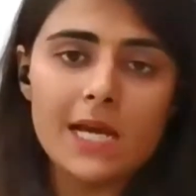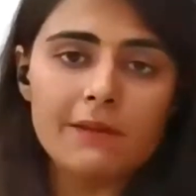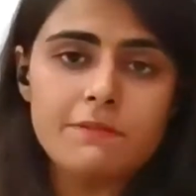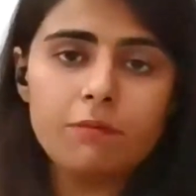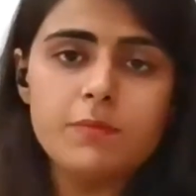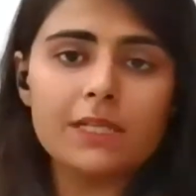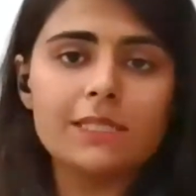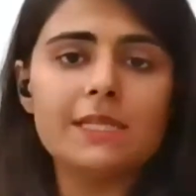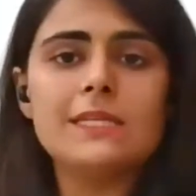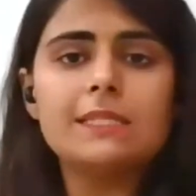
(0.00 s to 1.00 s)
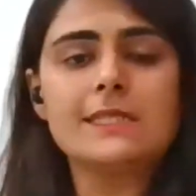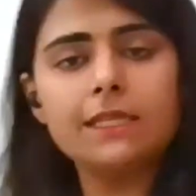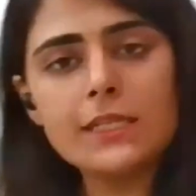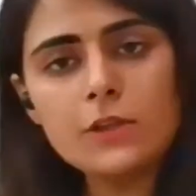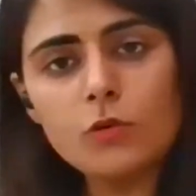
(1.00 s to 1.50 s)
If a person has
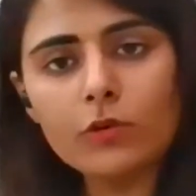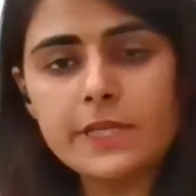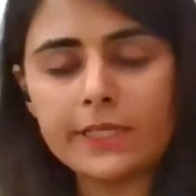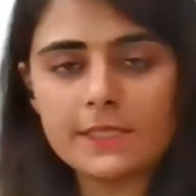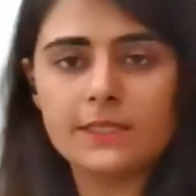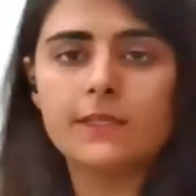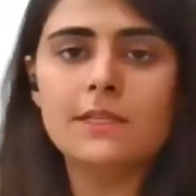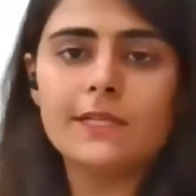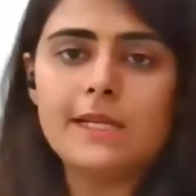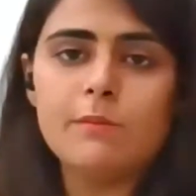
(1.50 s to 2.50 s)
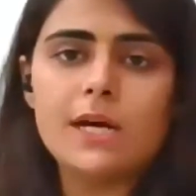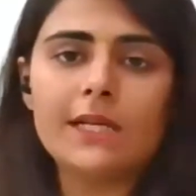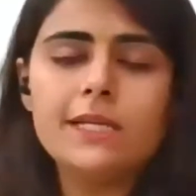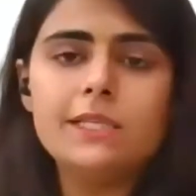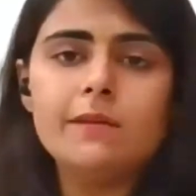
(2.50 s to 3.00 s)
sent a notice
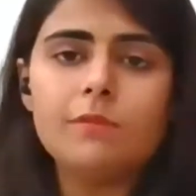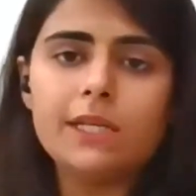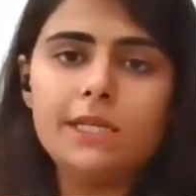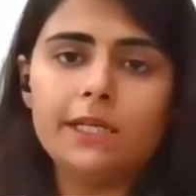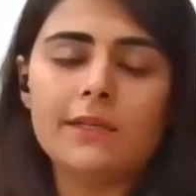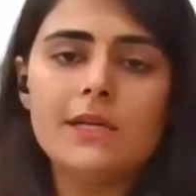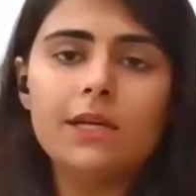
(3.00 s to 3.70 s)
demanding the money